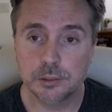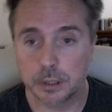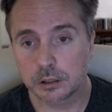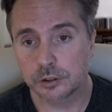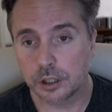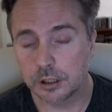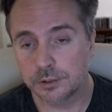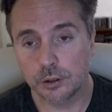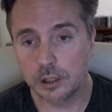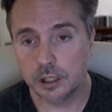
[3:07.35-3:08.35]

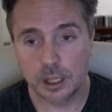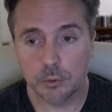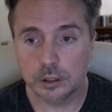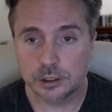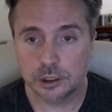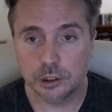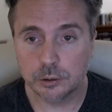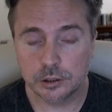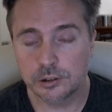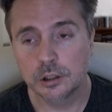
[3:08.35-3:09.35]
Microsoft, Sony, they won't let you
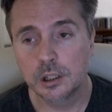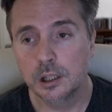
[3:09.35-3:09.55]
do it.